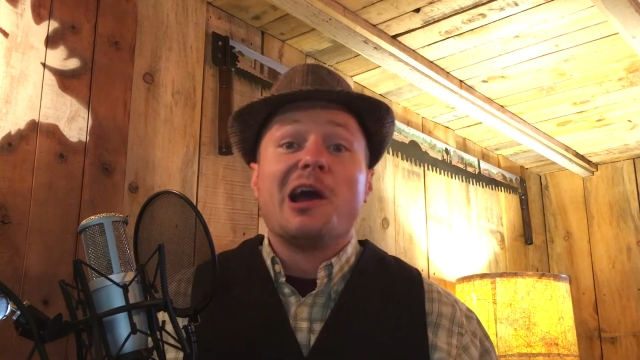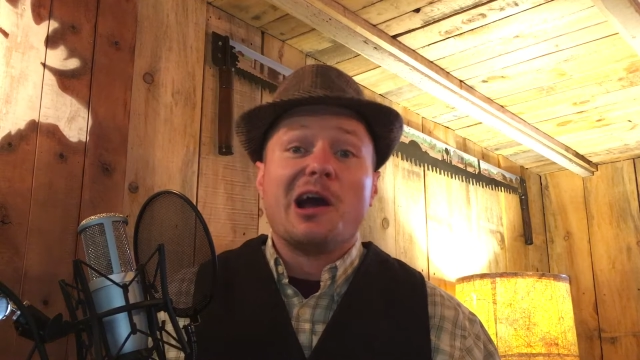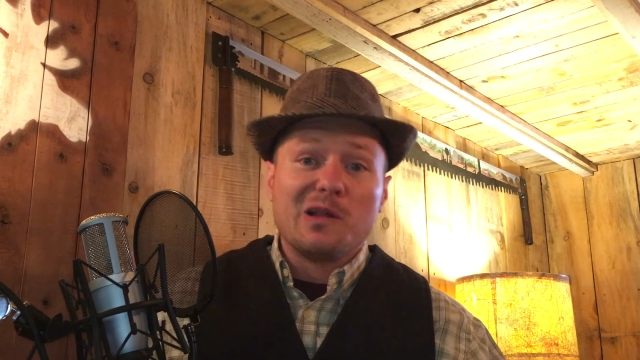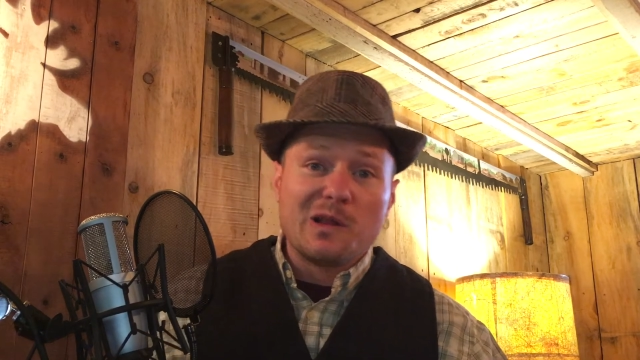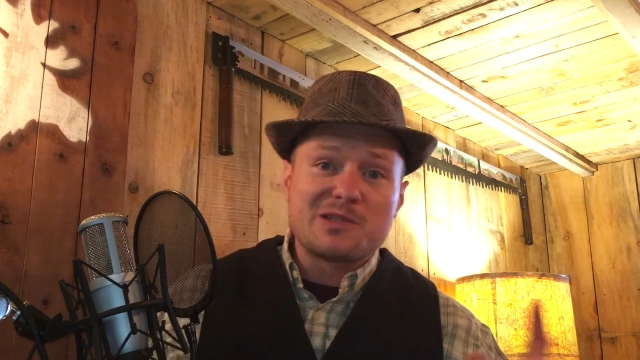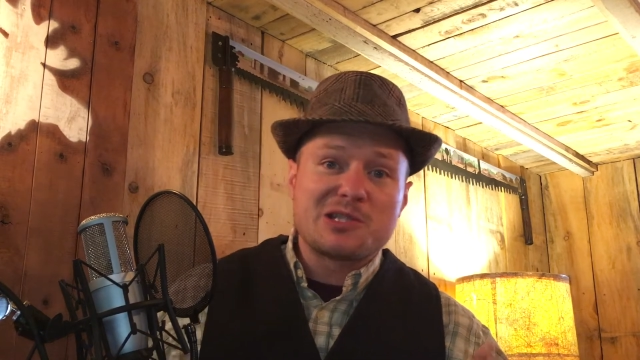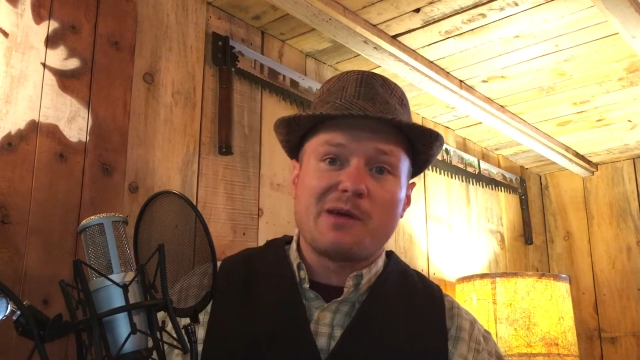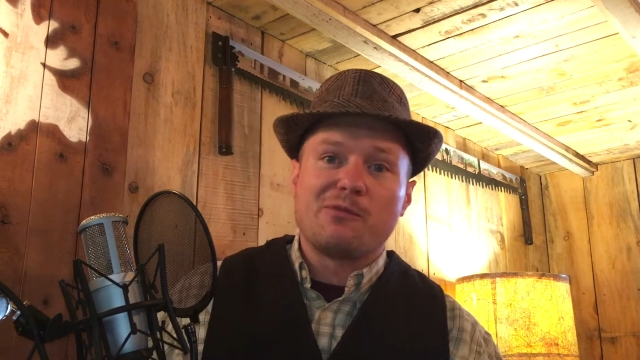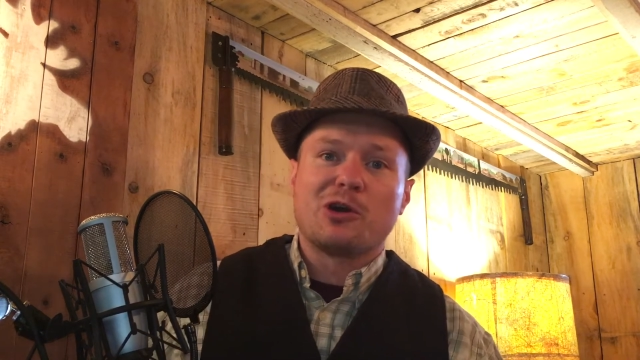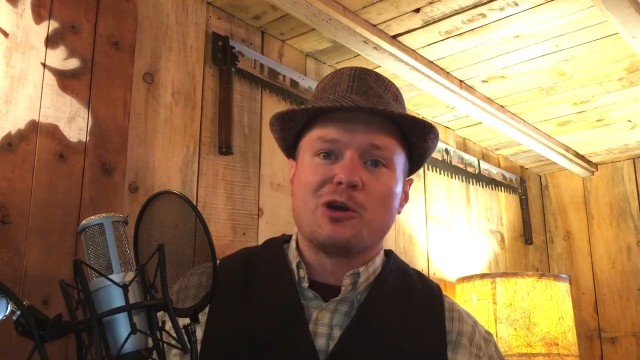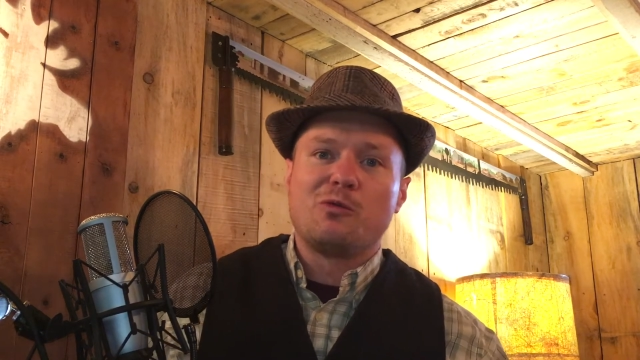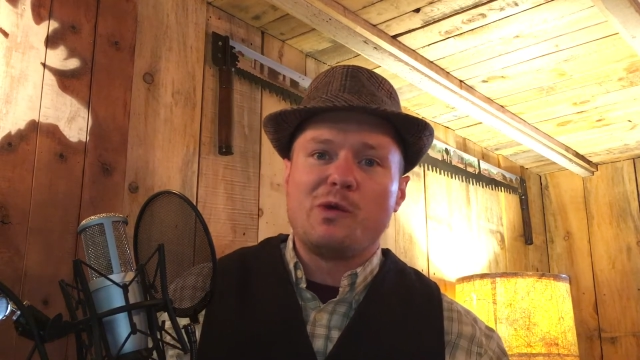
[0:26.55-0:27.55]
and let's have
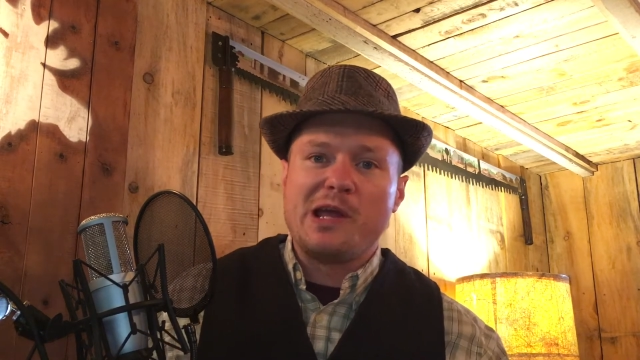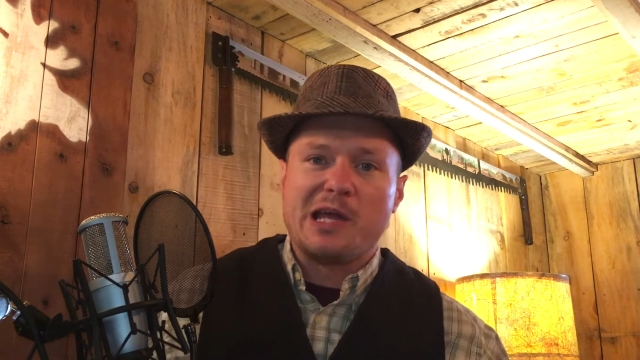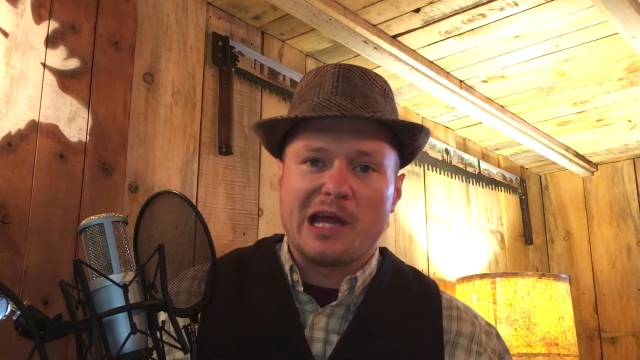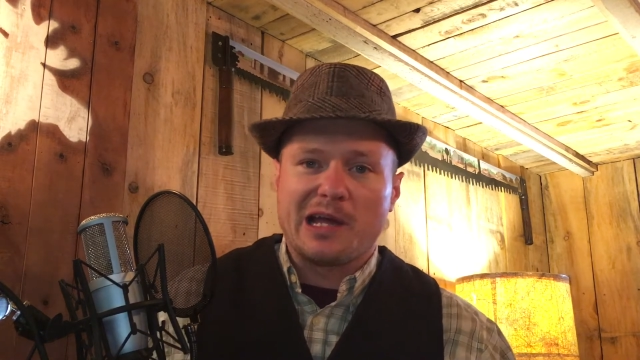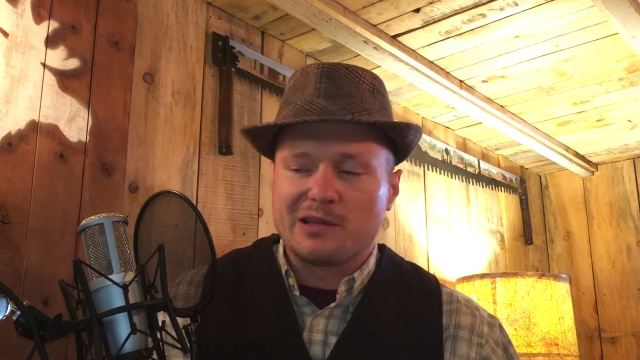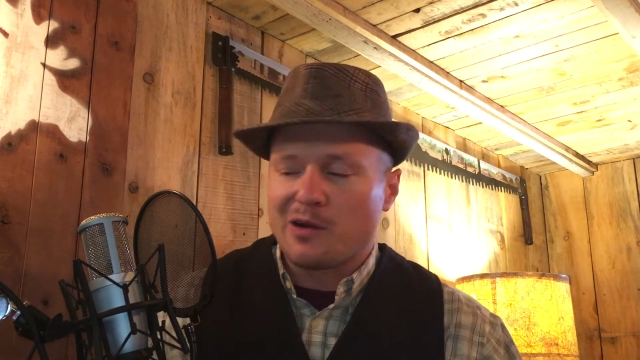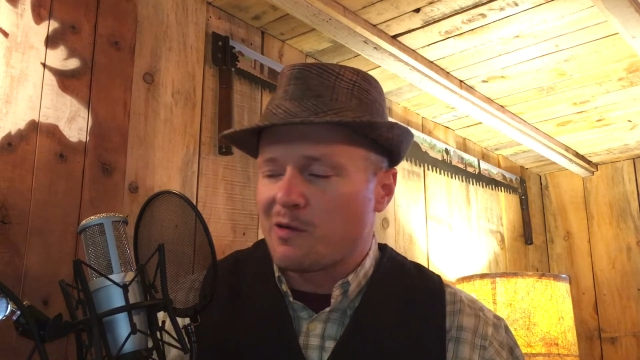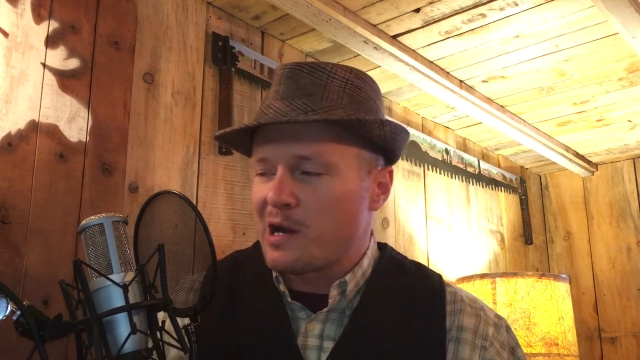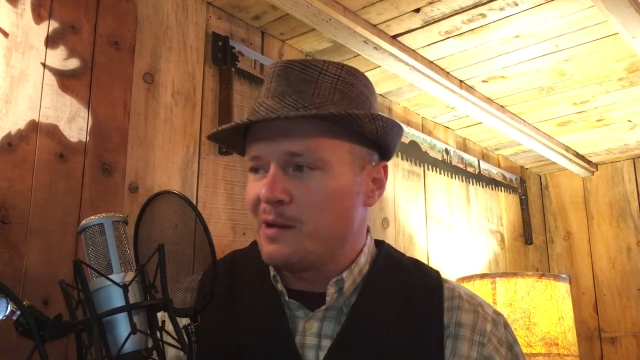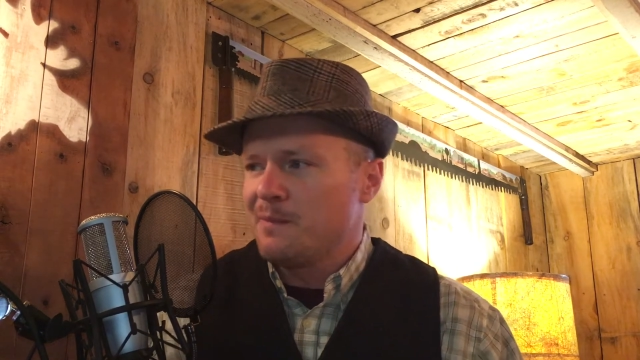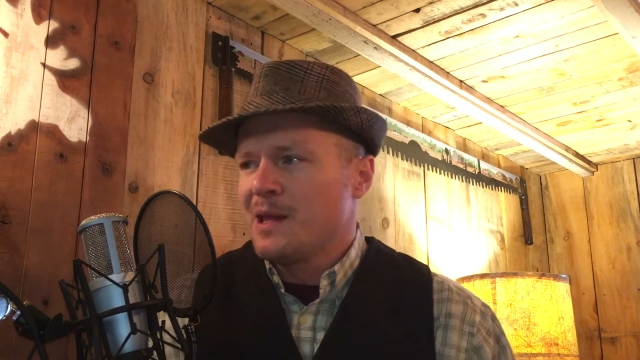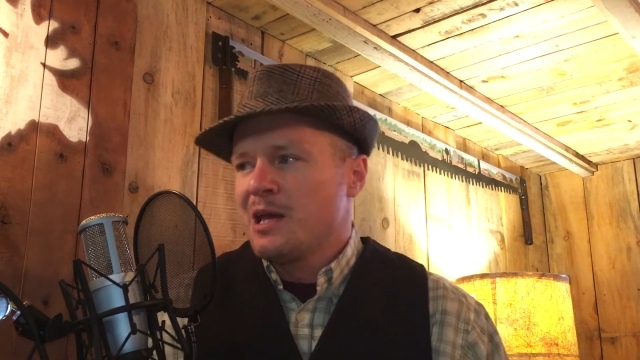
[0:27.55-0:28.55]
a good weekend, all
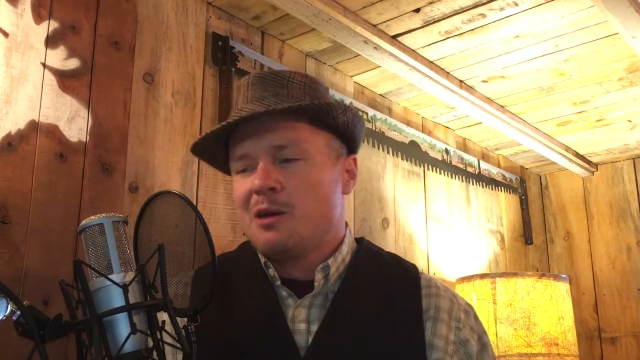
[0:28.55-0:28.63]
right?